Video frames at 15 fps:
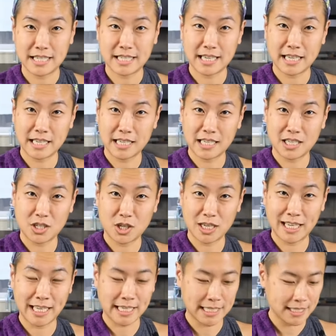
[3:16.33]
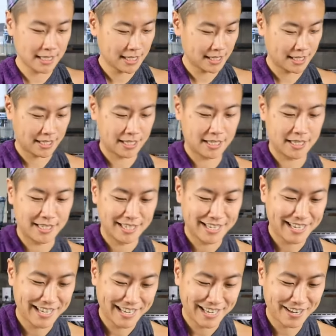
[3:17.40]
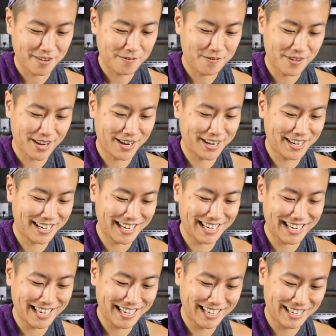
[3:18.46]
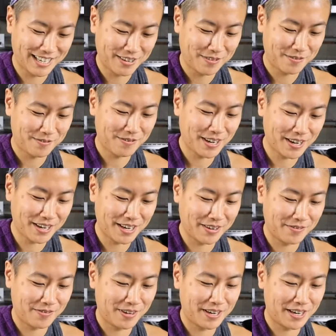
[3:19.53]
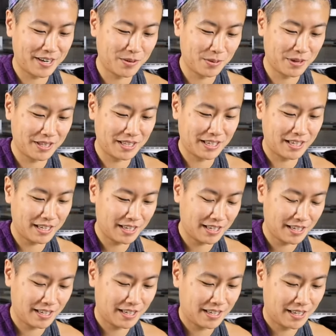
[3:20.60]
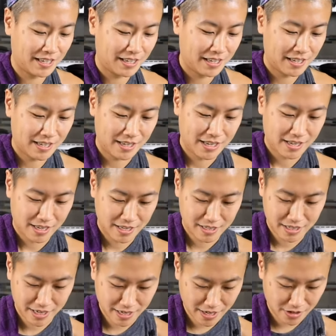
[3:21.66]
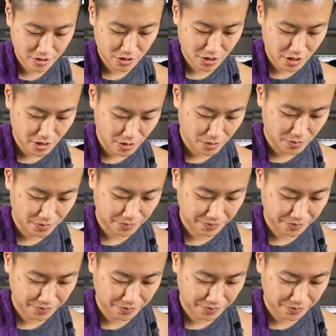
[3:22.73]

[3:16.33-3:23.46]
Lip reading: take your hands, get very, very, very oily, and take out your dough.